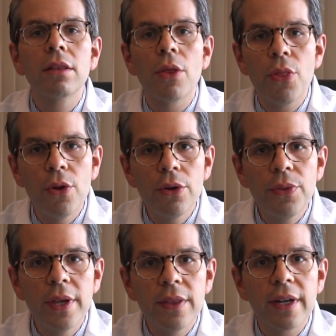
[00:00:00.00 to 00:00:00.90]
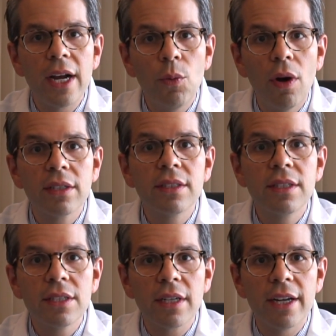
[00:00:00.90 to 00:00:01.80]
The third thing that I wanted to
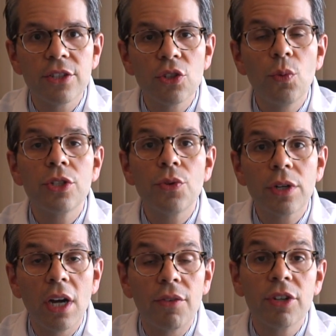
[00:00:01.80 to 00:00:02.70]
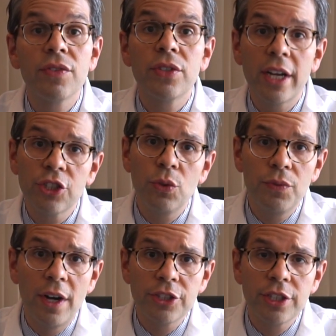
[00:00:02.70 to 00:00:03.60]
discuss was the recovery of sexual
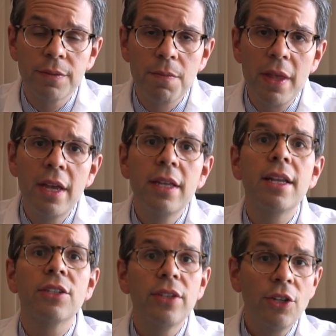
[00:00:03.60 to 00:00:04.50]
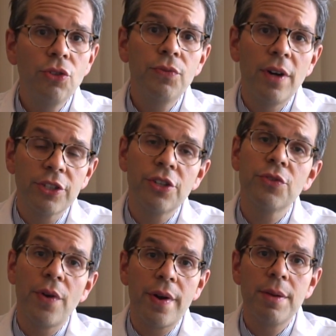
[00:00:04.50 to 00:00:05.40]
function. Now, sexual function is
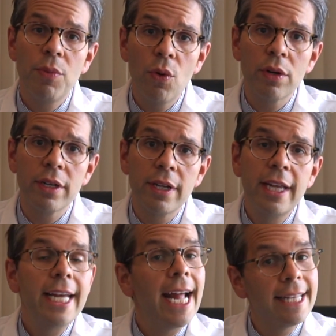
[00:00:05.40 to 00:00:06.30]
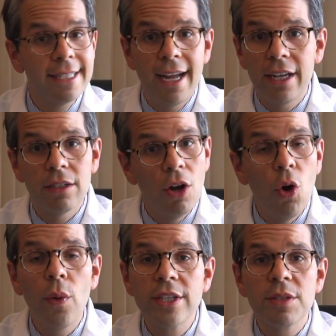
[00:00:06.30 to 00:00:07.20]
very important. It's not
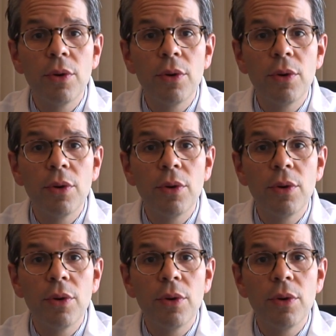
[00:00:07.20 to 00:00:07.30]
always the